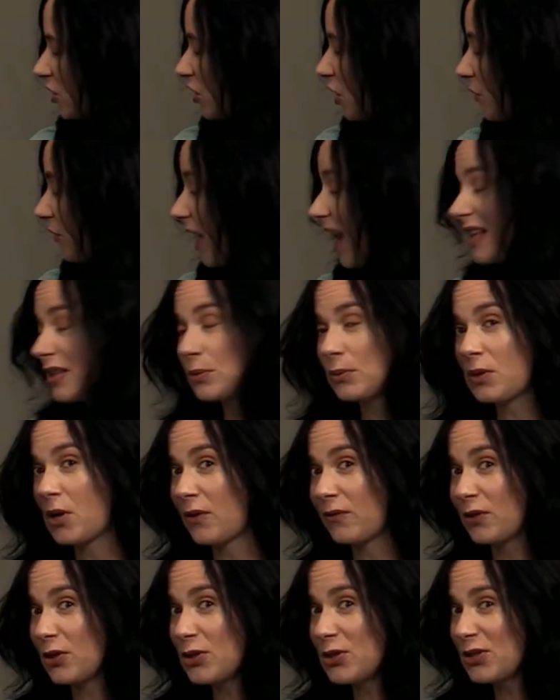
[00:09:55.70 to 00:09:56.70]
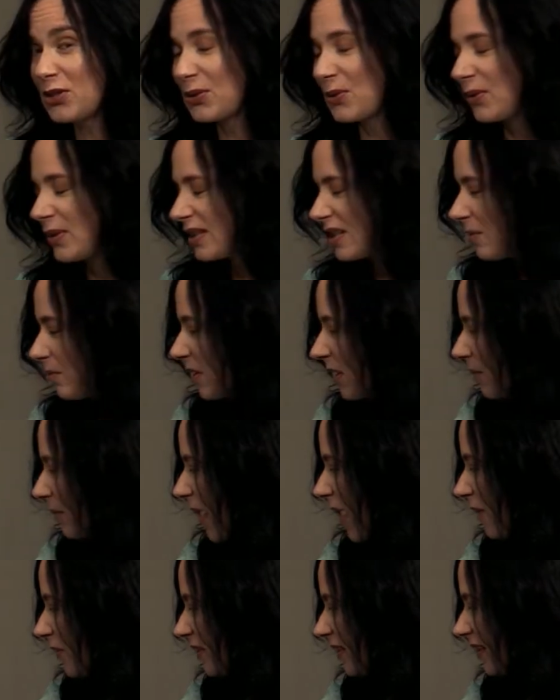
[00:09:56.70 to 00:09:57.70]
So that's what our verse is going to be
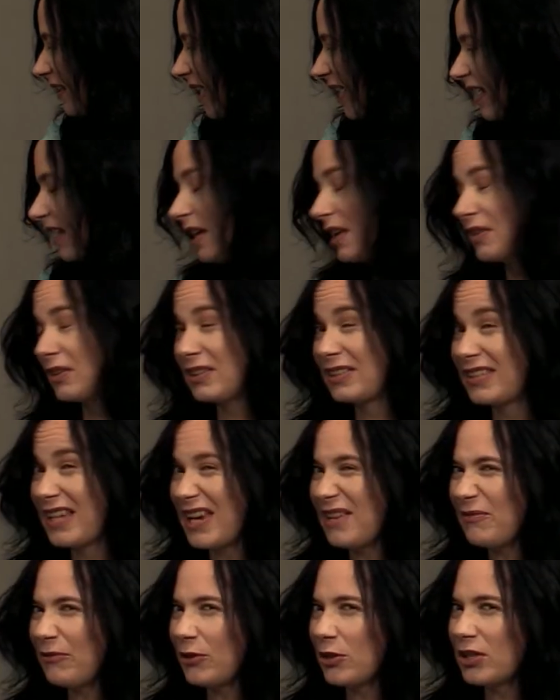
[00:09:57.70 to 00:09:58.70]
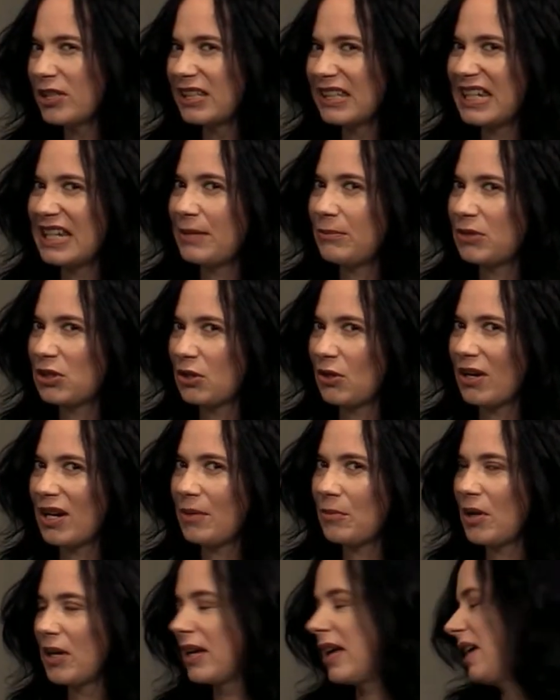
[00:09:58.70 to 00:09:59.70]
about today. The same verse Tim's
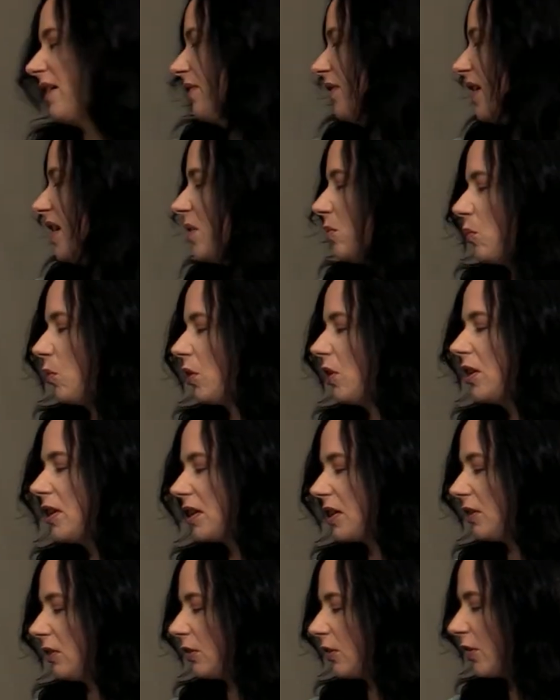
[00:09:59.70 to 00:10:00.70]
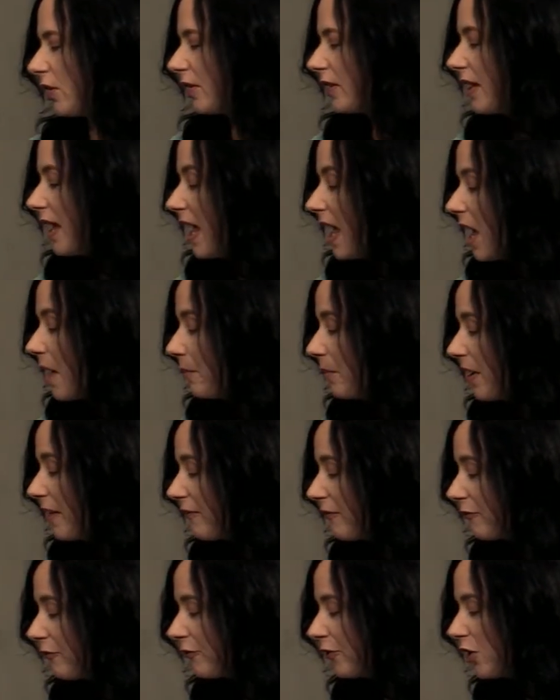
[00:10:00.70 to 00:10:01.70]
grandma gave him, we're going to learn.
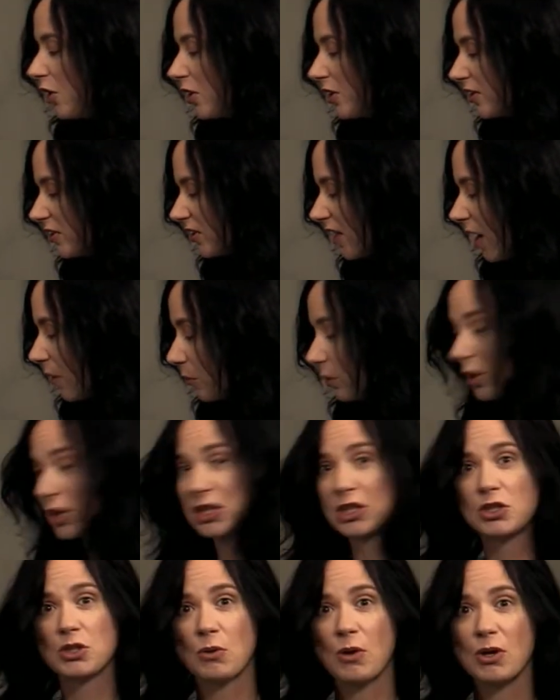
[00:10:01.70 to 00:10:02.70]
But first, we're going to